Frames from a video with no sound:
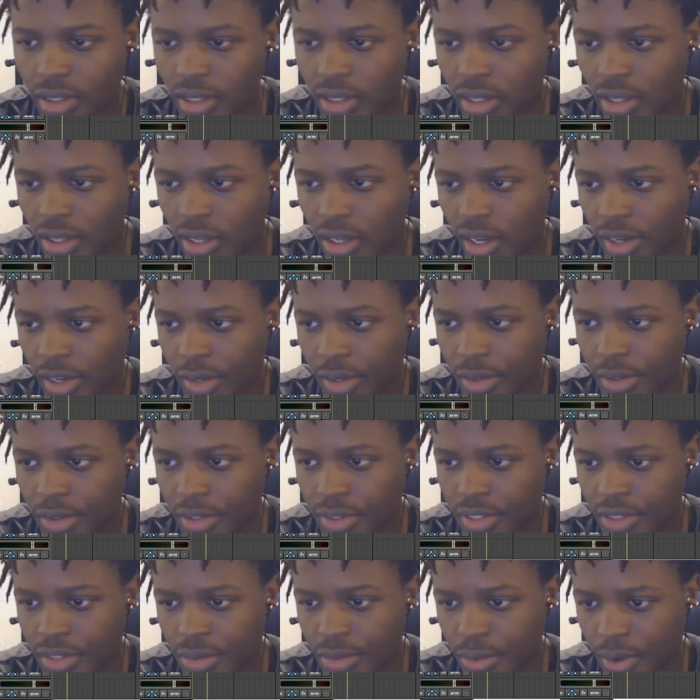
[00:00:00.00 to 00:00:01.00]
I'd use
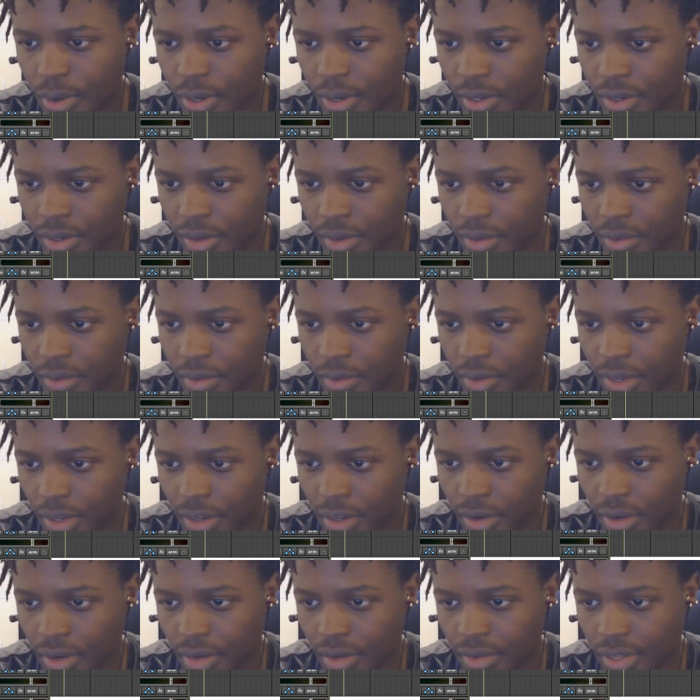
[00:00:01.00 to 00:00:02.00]
this one, like you
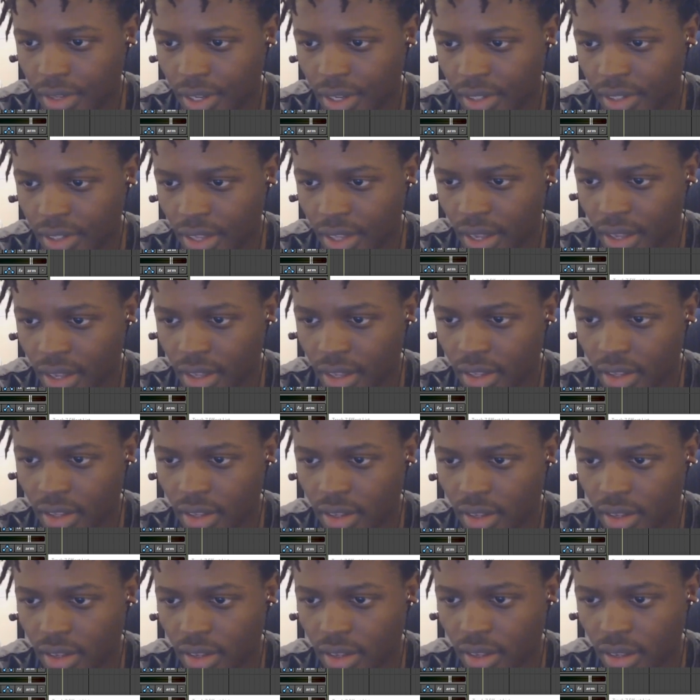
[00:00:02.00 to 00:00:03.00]
have the attack,
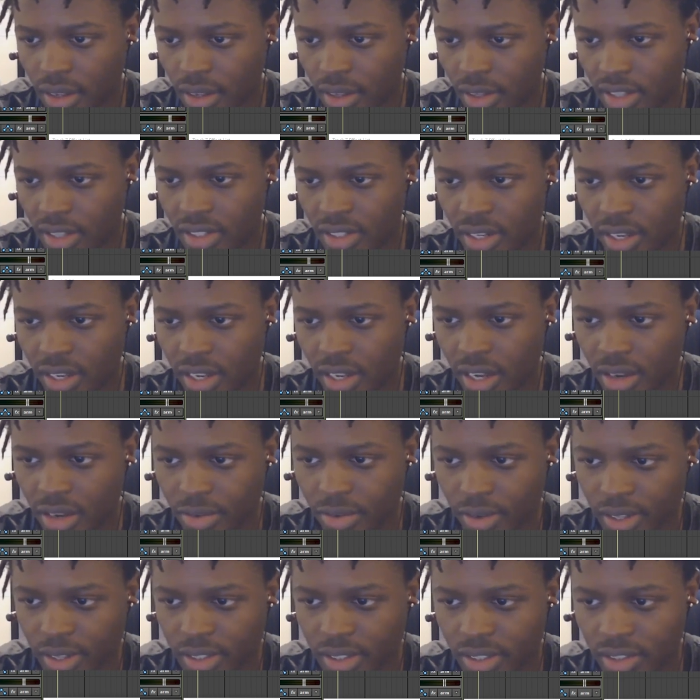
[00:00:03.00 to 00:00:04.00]
that's like how
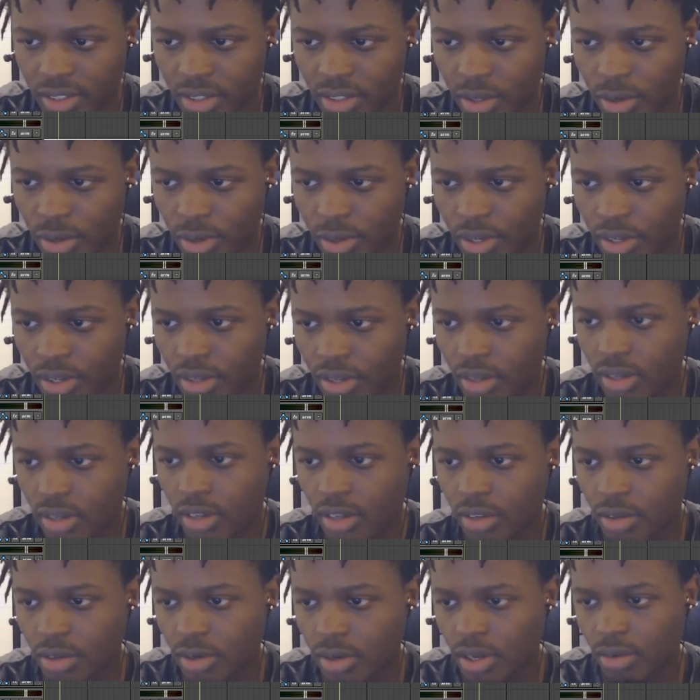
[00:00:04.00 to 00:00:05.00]
fast it's going, and
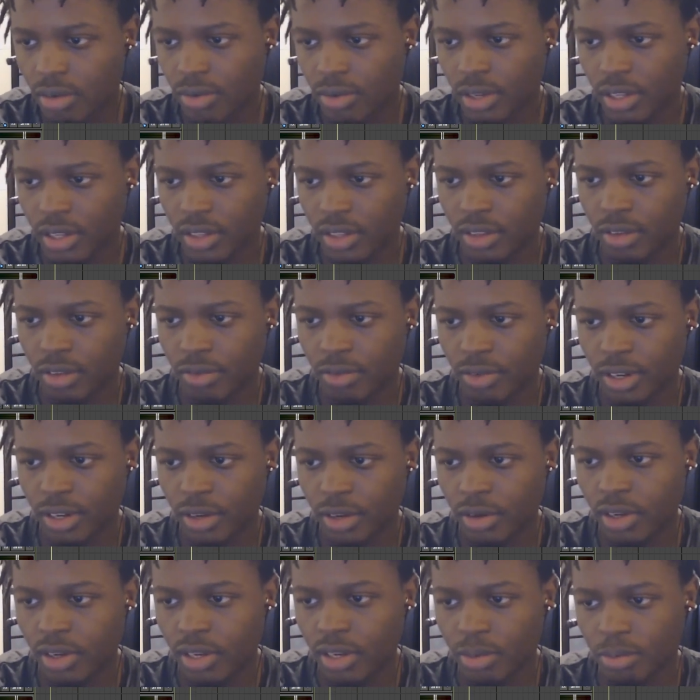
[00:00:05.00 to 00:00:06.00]
you have like the value
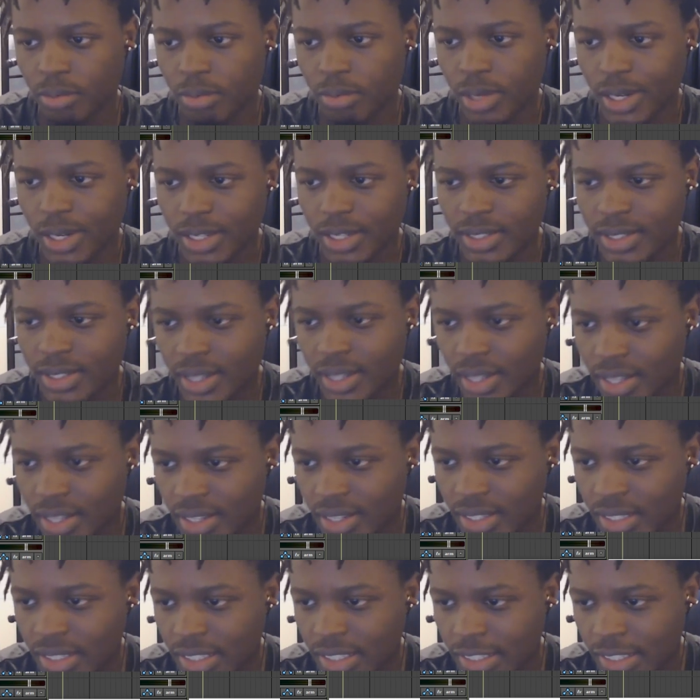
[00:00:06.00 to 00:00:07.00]
in
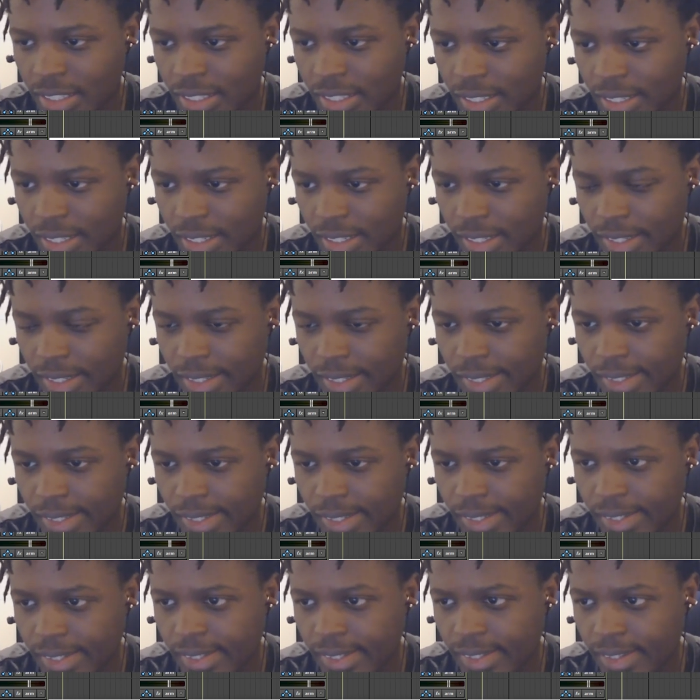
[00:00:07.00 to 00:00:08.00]
milliseconds.
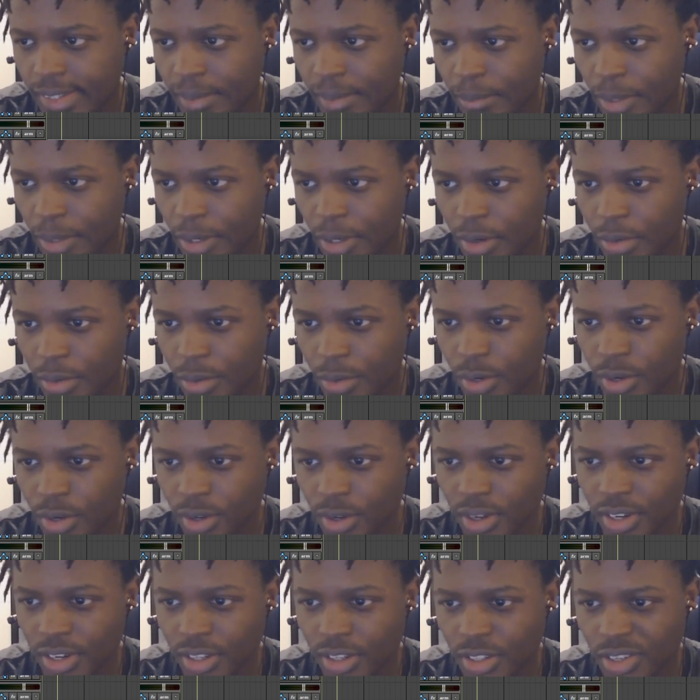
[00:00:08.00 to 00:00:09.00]
But we're not
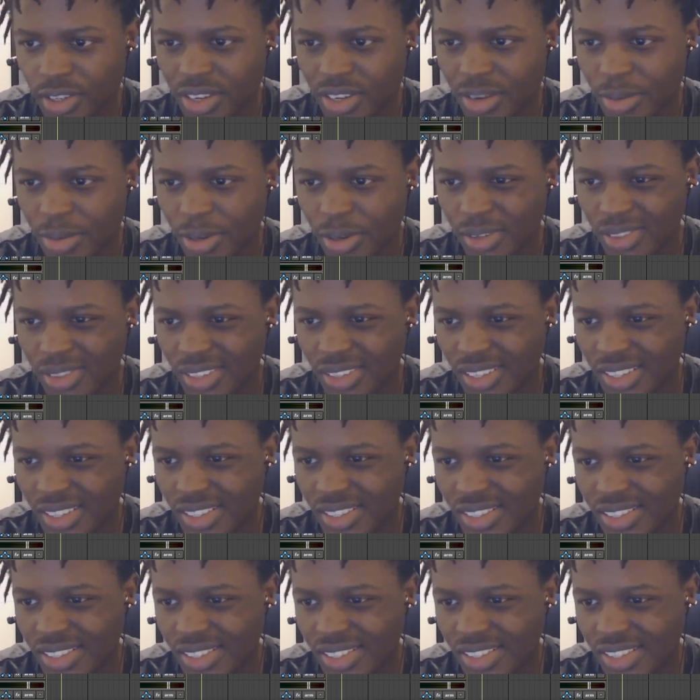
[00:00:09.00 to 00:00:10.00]
gonna talk about this
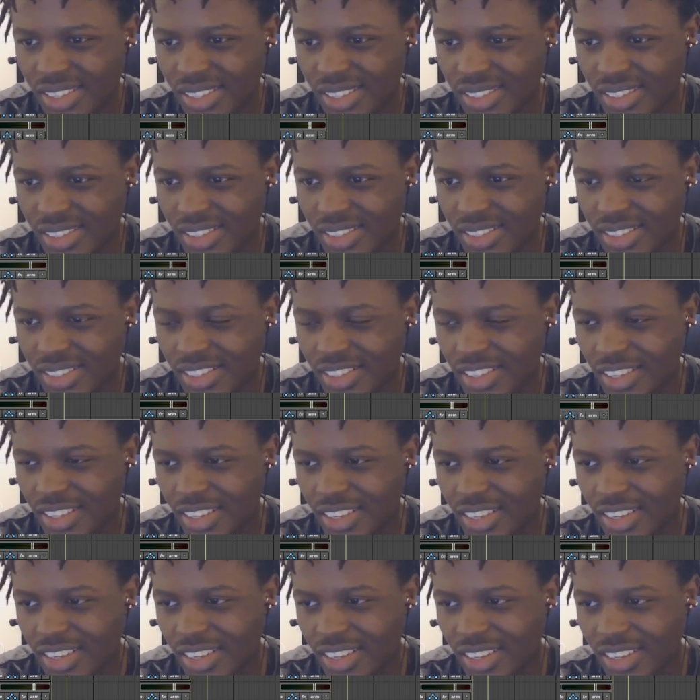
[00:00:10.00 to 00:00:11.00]
since
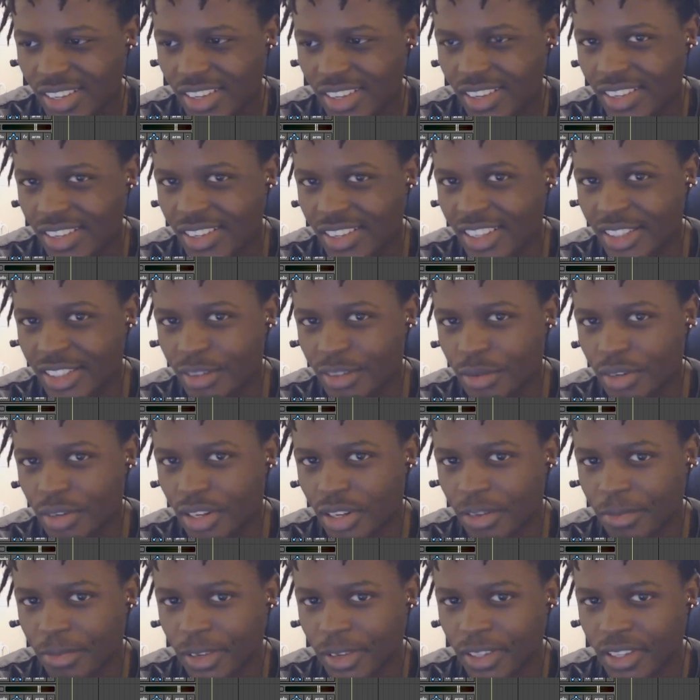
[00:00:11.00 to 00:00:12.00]
it doesn't really
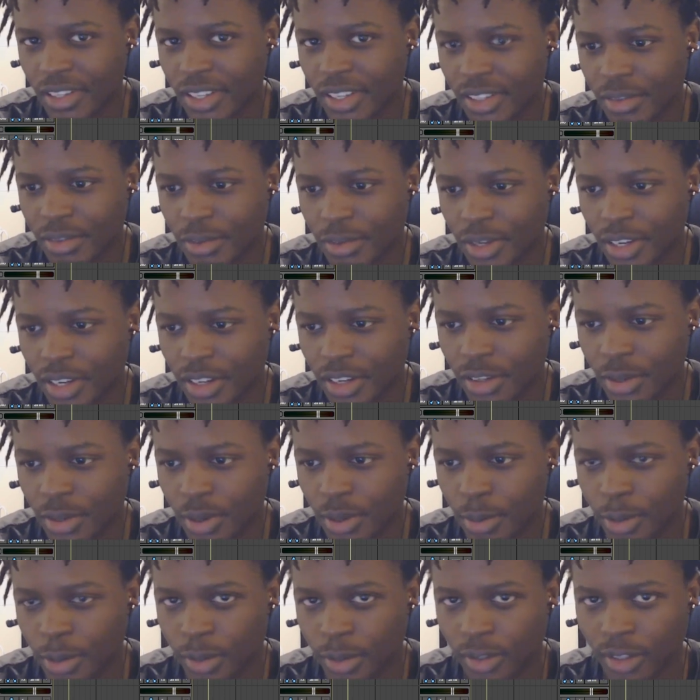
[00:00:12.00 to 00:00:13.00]
affect us. We're gonna talk
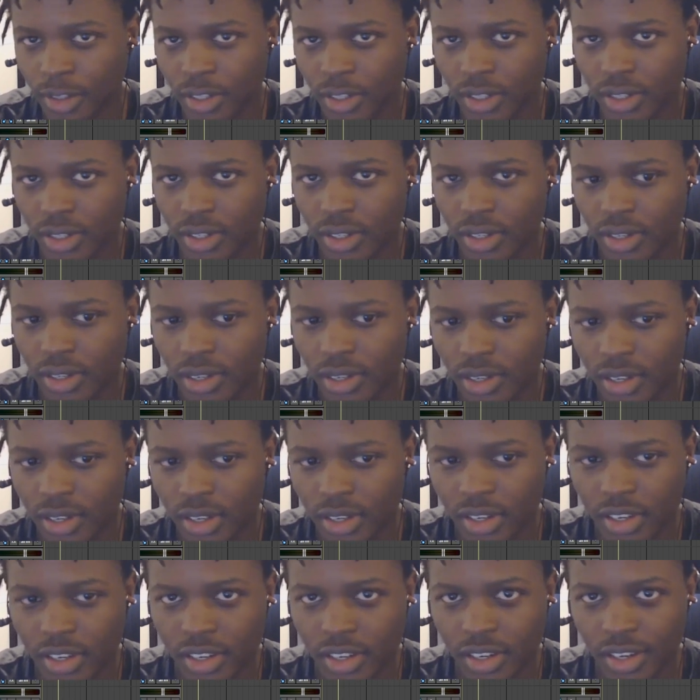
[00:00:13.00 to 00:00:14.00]
about it in
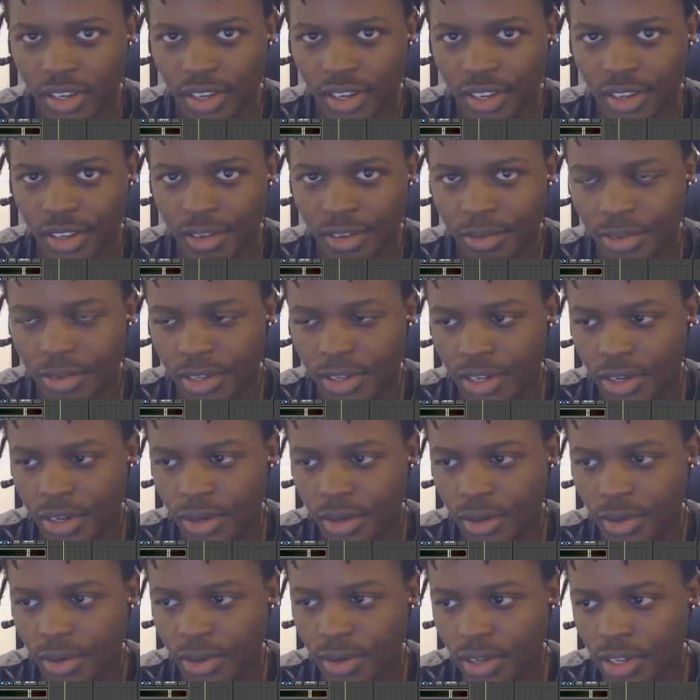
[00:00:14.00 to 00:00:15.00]
another video.
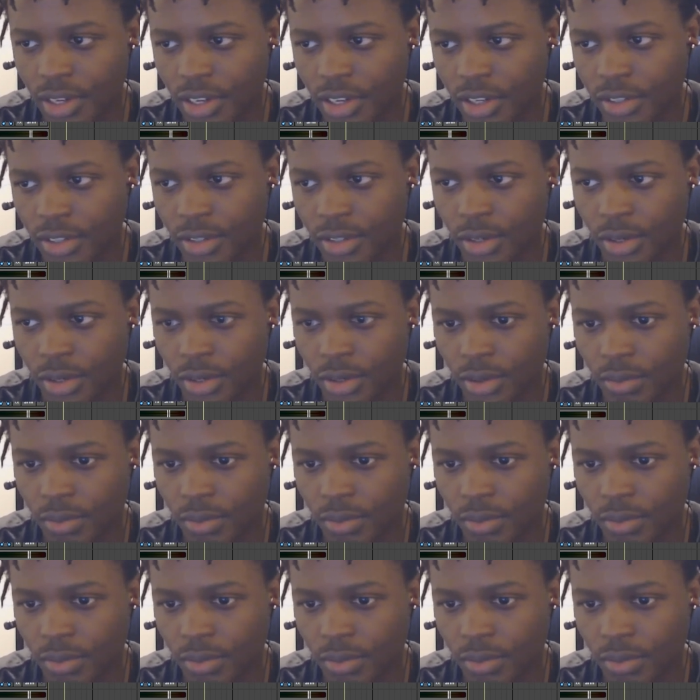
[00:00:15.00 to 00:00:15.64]
So